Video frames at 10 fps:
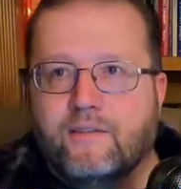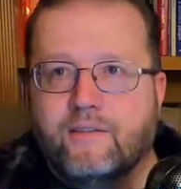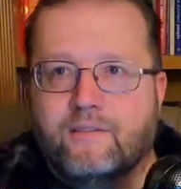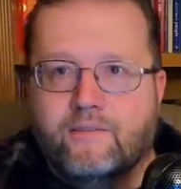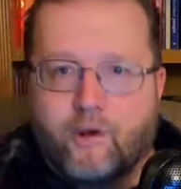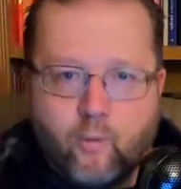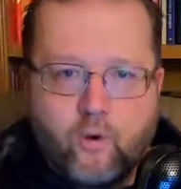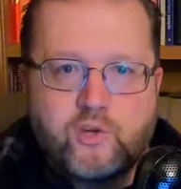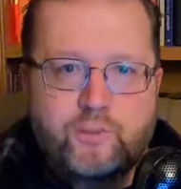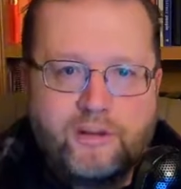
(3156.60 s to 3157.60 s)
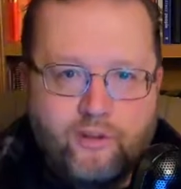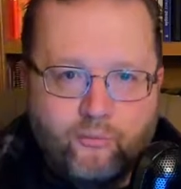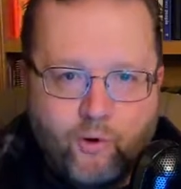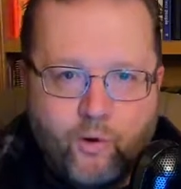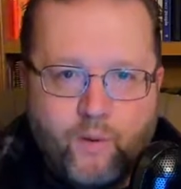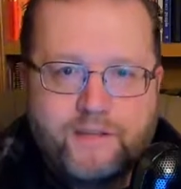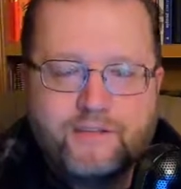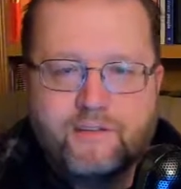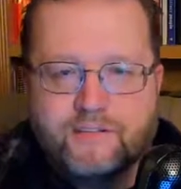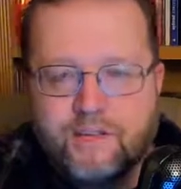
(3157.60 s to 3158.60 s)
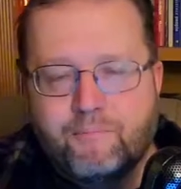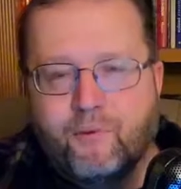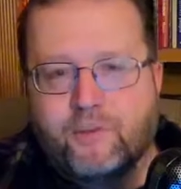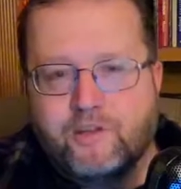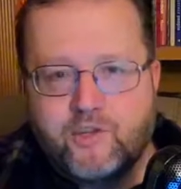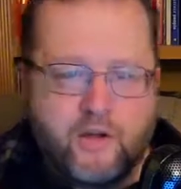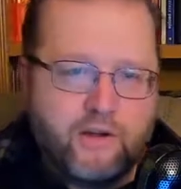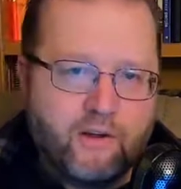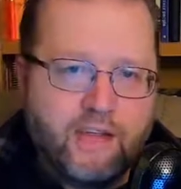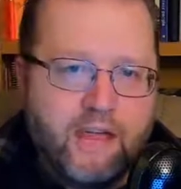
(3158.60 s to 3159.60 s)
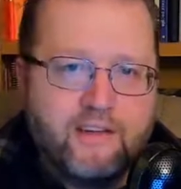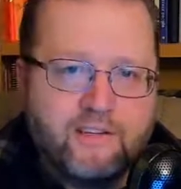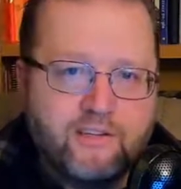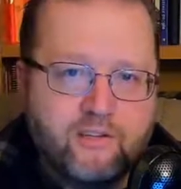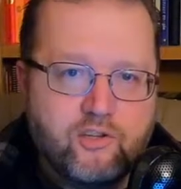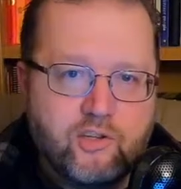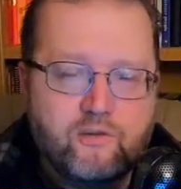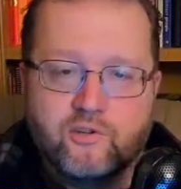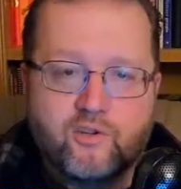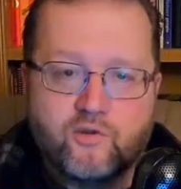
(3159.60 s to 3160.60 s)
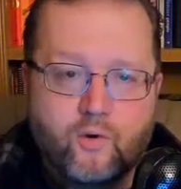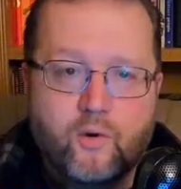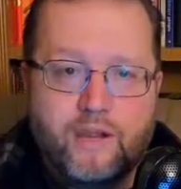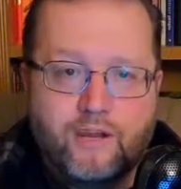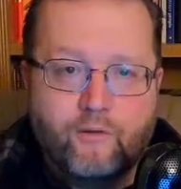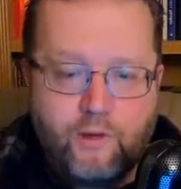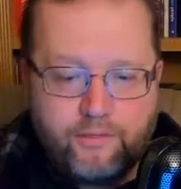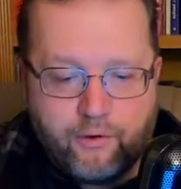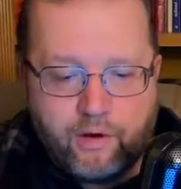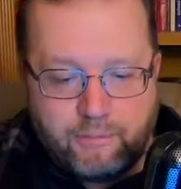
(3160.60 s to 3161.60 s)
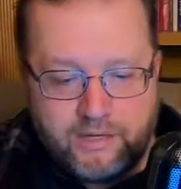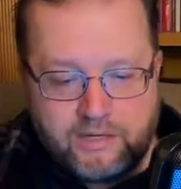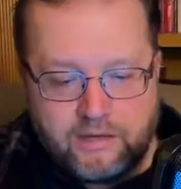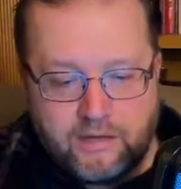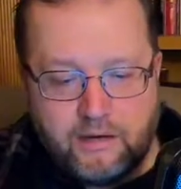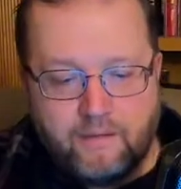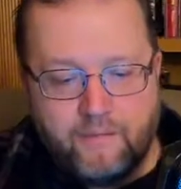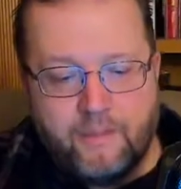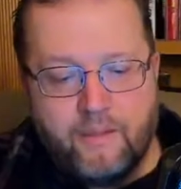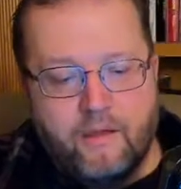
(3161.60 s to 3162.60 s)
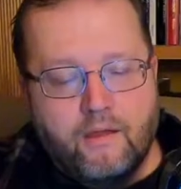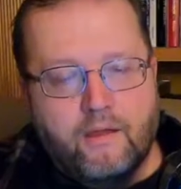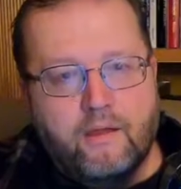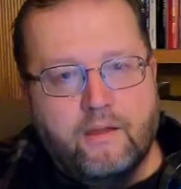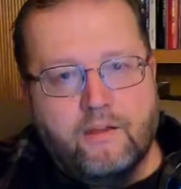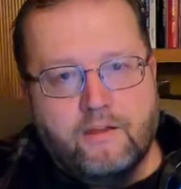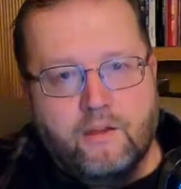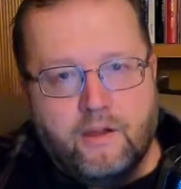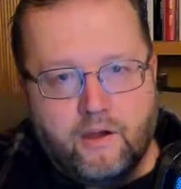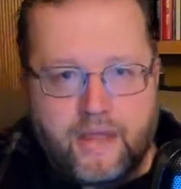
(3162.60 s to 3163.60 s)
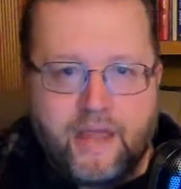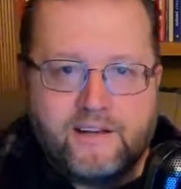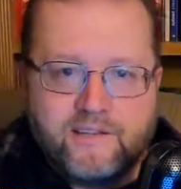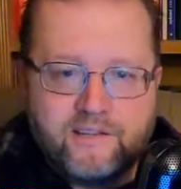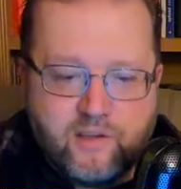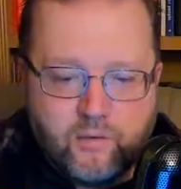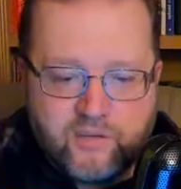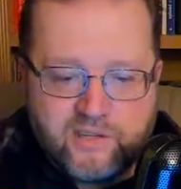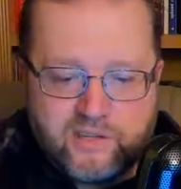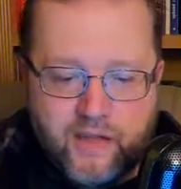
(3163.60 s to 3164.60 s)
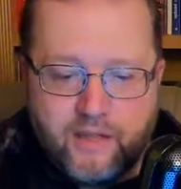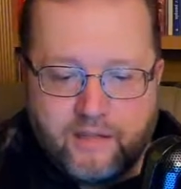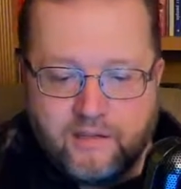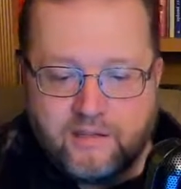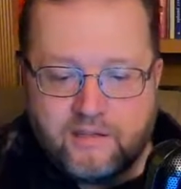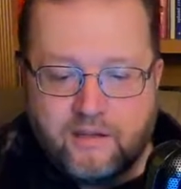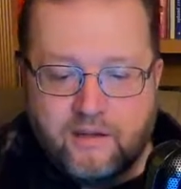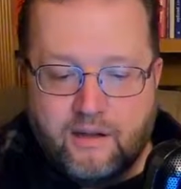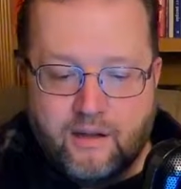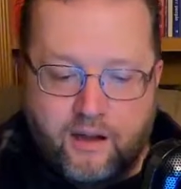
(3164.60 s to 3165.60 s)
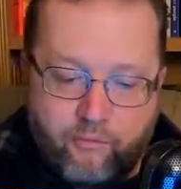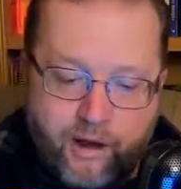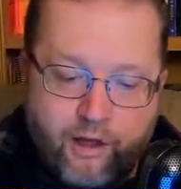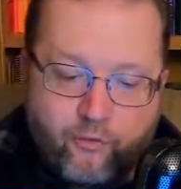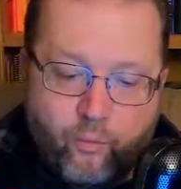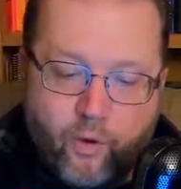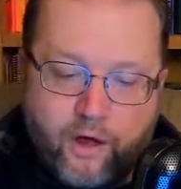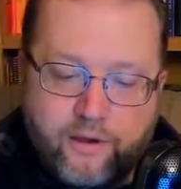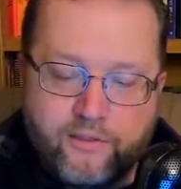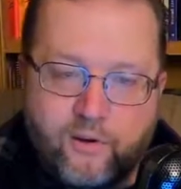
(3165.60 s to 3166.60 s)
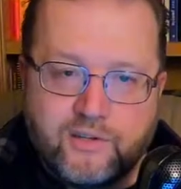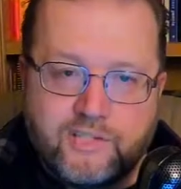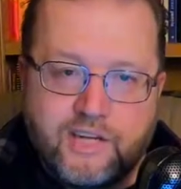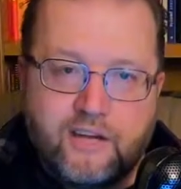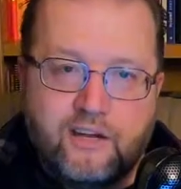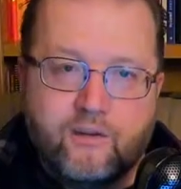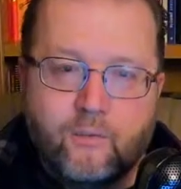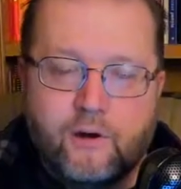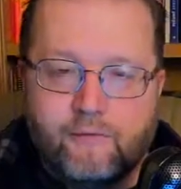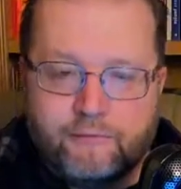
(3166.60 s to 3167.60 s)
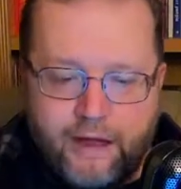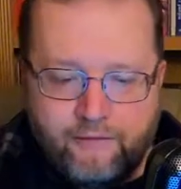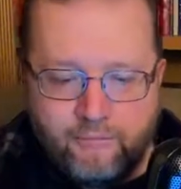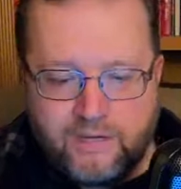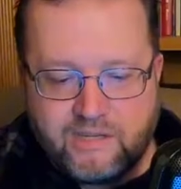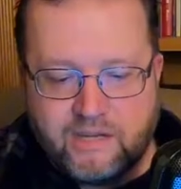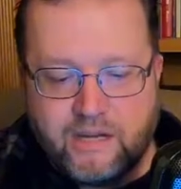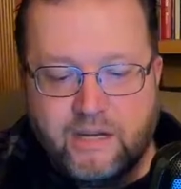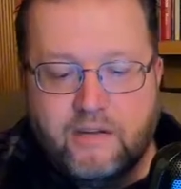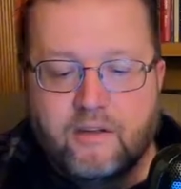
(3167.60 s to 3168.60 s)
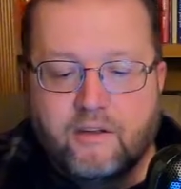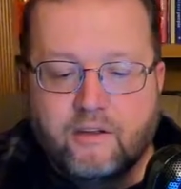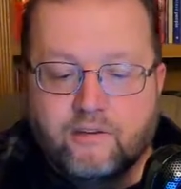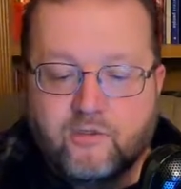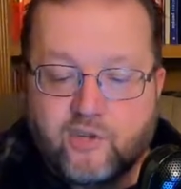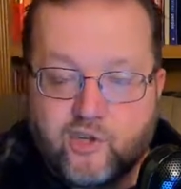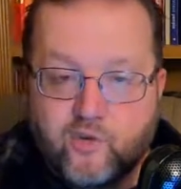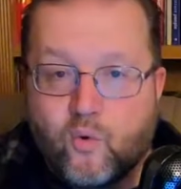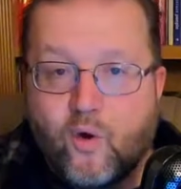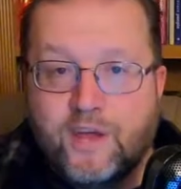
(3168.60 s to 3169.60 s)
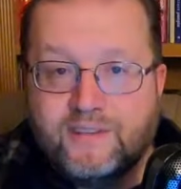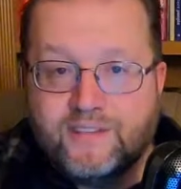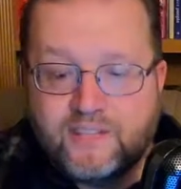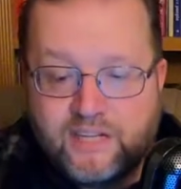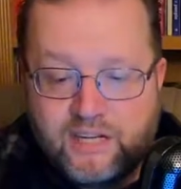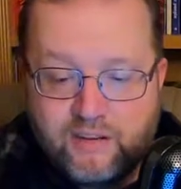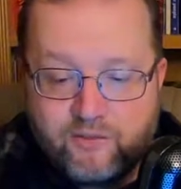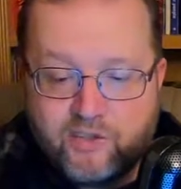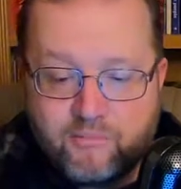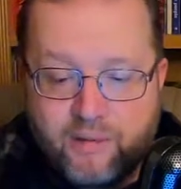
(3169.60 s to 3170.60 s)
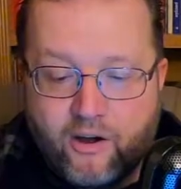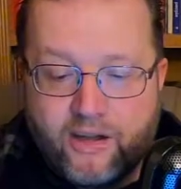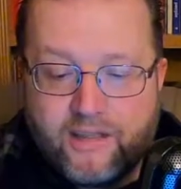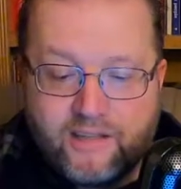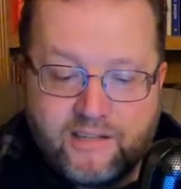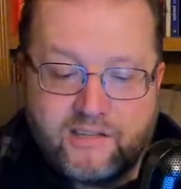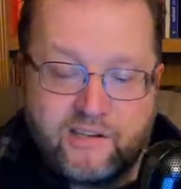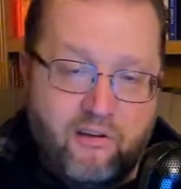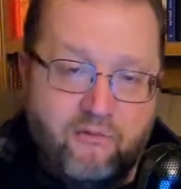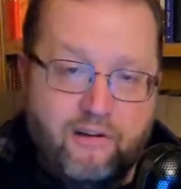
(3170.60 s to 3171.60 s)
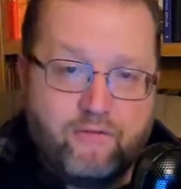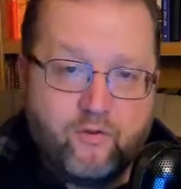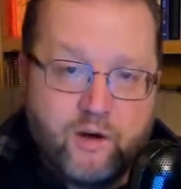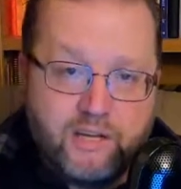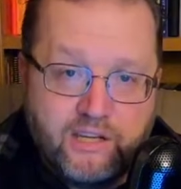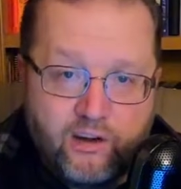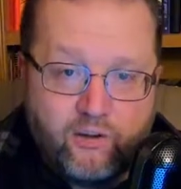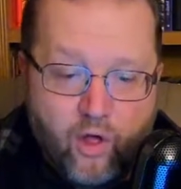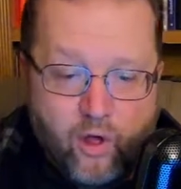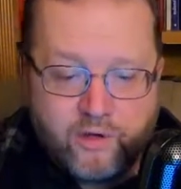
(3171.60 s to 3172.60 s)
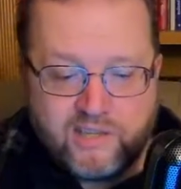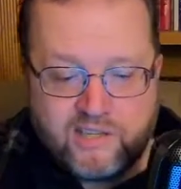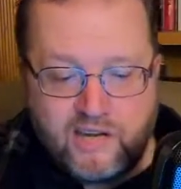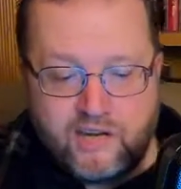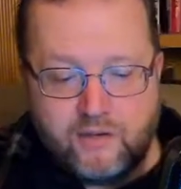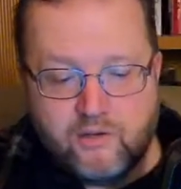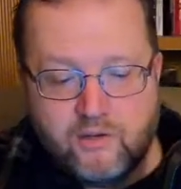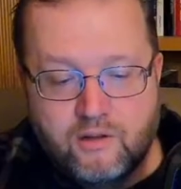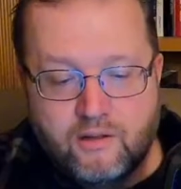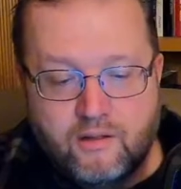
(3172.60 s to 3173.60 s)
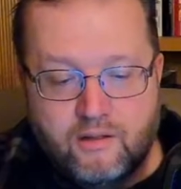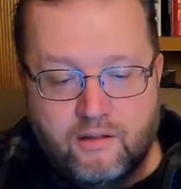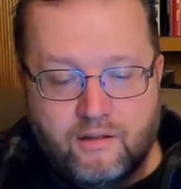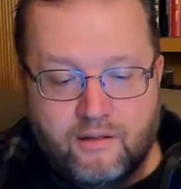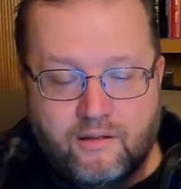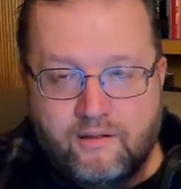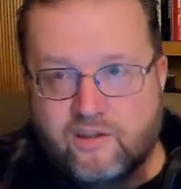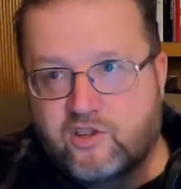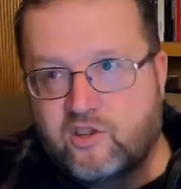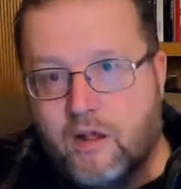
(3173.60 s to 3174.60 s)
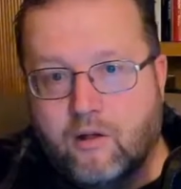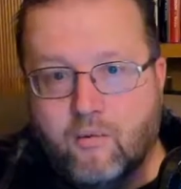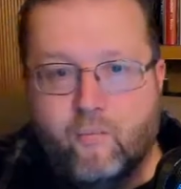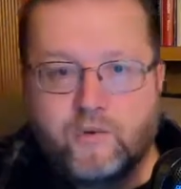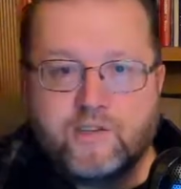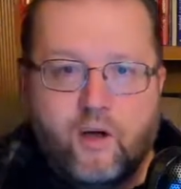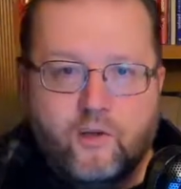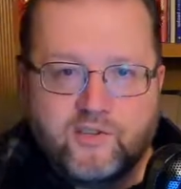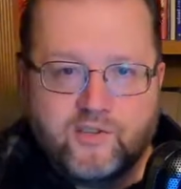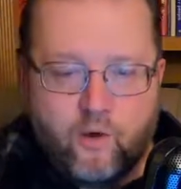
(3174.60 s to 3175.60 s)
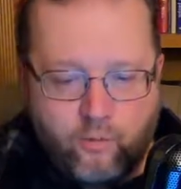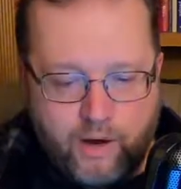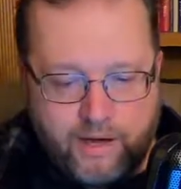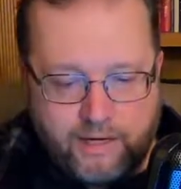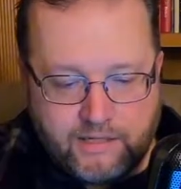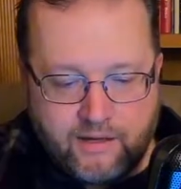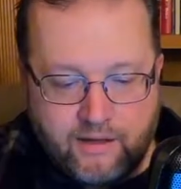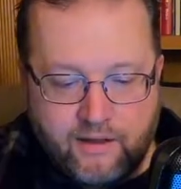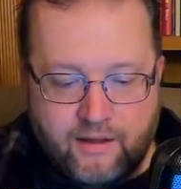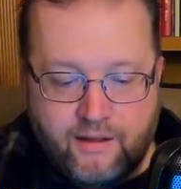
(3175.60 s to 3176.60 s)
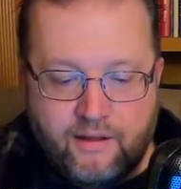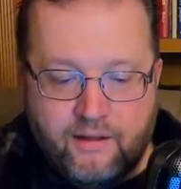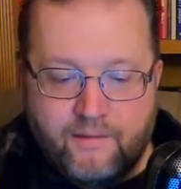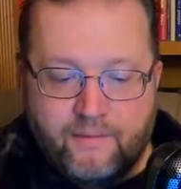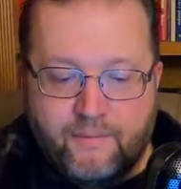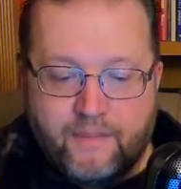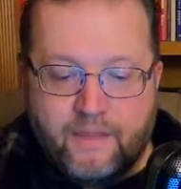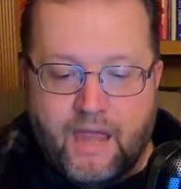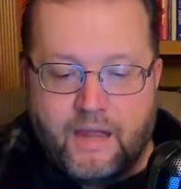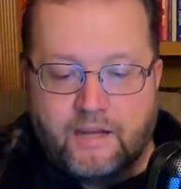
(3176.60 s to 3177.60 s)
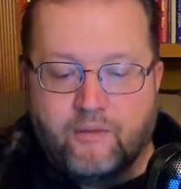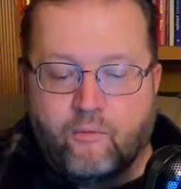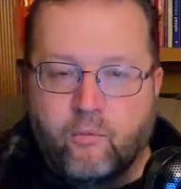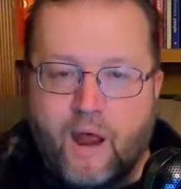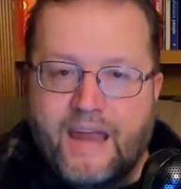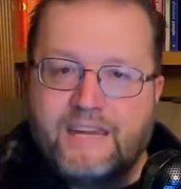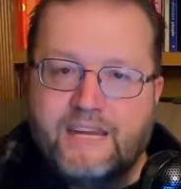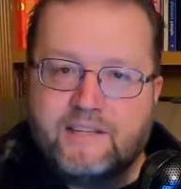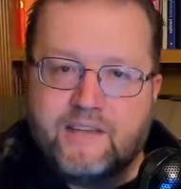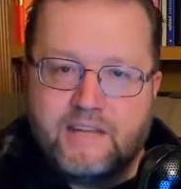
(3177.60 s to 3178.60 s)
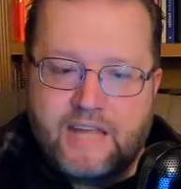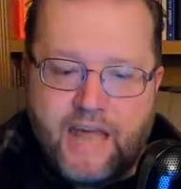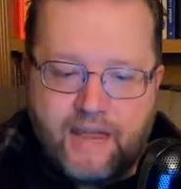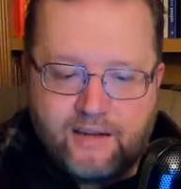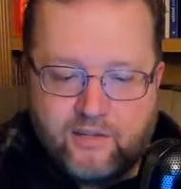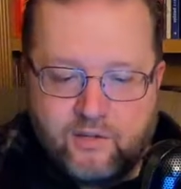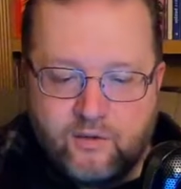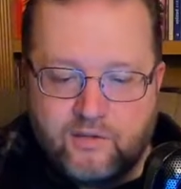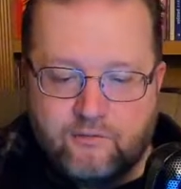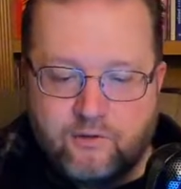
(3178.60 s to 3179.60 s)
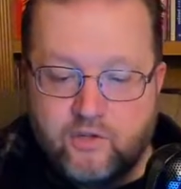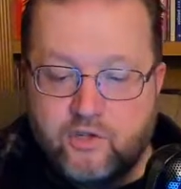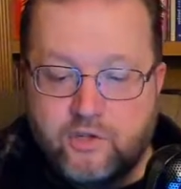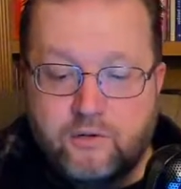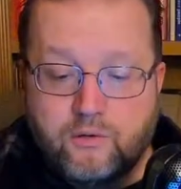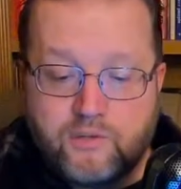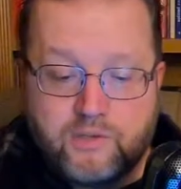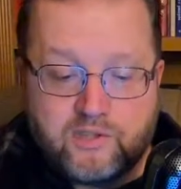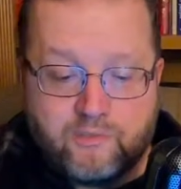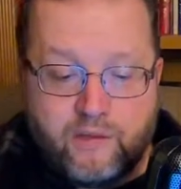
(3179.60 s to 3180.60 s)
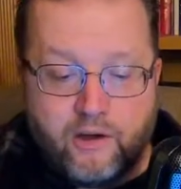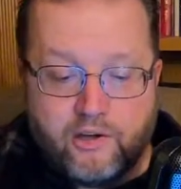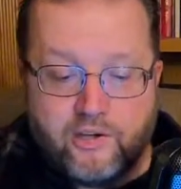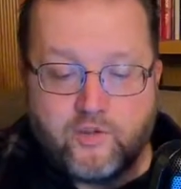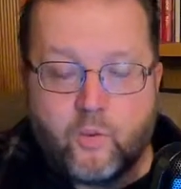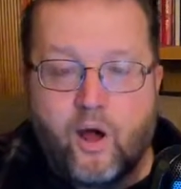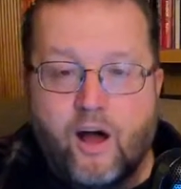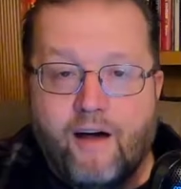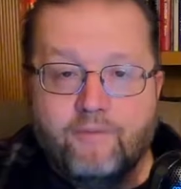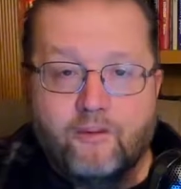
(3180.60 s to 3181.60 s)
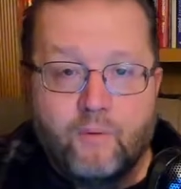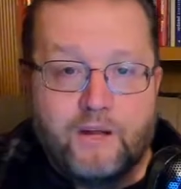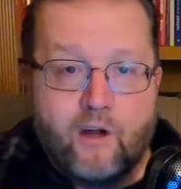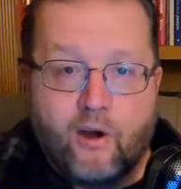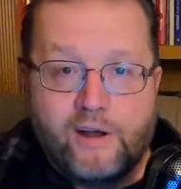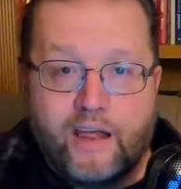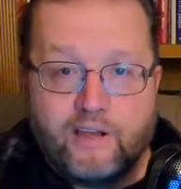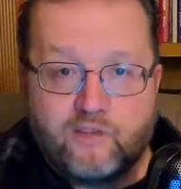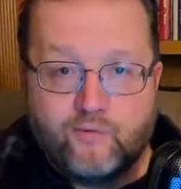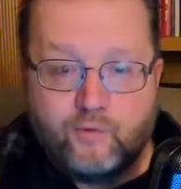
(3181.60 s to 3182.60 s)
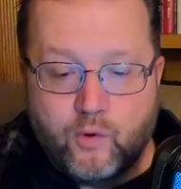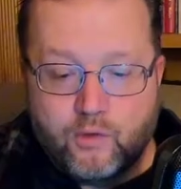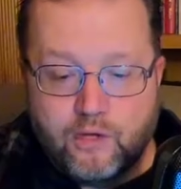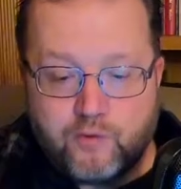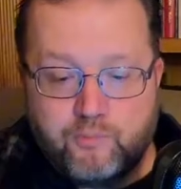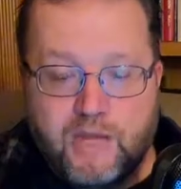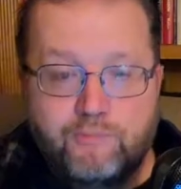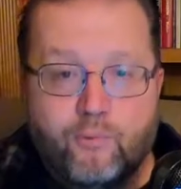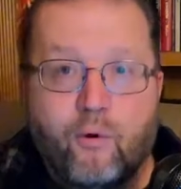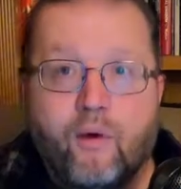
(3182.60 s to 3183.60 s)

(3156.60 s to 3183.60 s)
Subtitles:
they're worshiping in the ruins of the temple that John Hyrcanus, the Jew, destroyed in 130 BC. Hyrcanus' own sons around 113 to 105 BC, destroyed the city of Samaria itself after a year-long siege. Shechem was also razed. And in the writings and the attitudes of the Jews, the Samaritans were often regarded as foolish people.